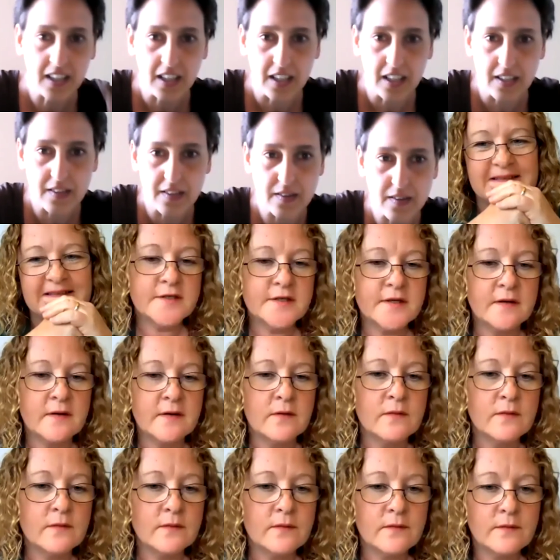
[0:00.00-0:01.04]
Yeah,
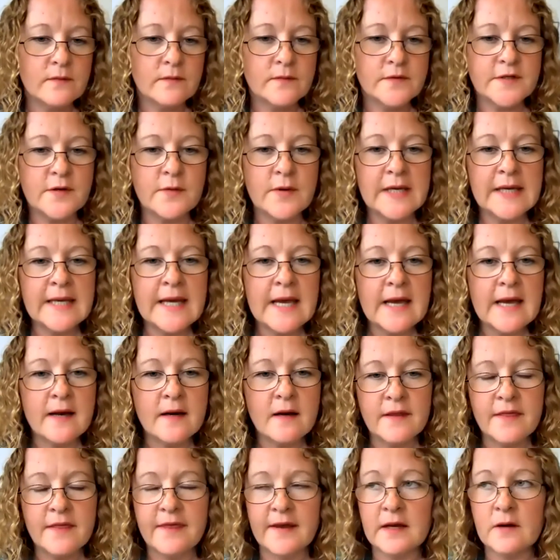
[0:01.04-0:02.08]
so again,
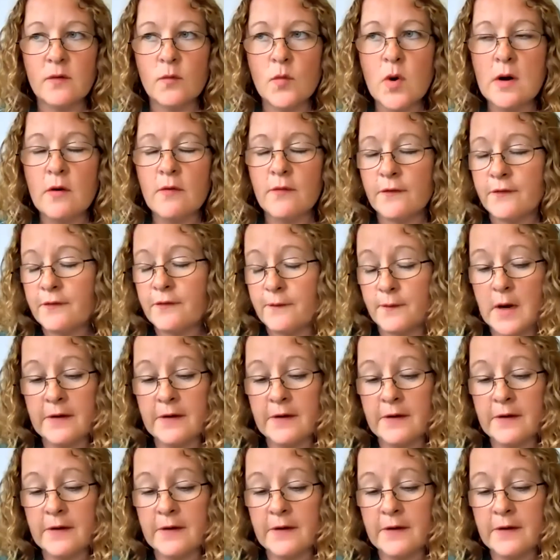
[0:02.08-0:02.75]
I think, well,